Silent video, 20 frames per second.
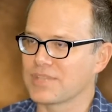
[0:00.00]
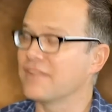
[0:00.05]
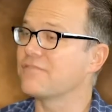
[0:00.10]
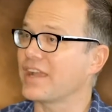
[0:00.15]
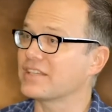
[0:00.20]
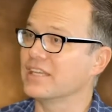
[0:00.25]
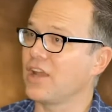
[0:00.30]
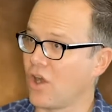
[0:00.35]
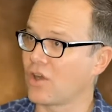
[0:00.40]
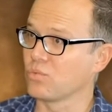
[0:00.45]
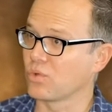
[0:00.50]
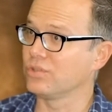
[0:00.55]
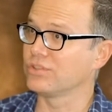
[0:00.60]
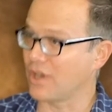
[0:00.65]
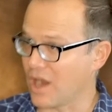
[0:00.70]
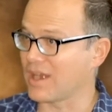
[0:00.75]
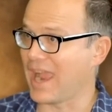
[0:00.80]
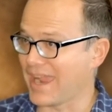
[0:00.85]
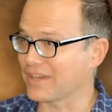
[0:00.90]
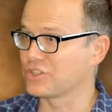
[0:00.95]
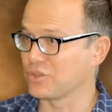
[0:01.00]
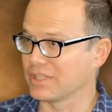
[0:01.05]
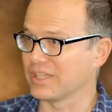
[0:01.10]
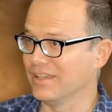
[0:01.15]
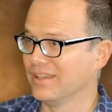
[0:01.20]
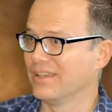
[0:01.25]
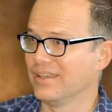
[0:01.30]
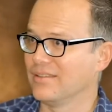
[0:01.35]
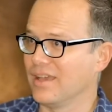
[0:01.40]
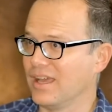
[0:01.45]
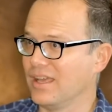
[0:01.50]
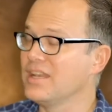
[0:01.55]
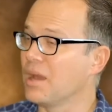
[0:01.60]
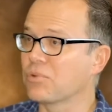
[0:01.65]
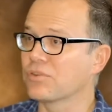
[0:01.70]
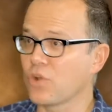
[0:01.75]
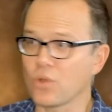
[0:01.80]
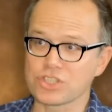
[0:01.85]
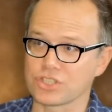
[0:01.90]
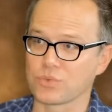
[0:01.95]
In fact, in our world, there are actually a number
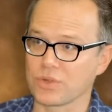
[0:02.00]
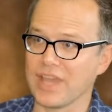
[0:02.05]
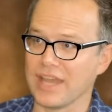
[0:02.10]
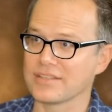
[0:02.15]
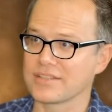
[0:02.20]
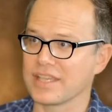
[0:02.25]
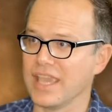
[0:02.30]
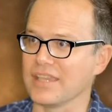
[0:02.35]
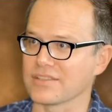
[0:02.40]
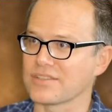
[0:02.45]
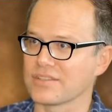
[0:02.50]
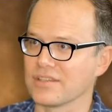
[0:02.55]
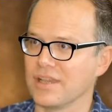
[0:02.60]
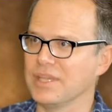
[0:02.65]
of cultures where that is the case.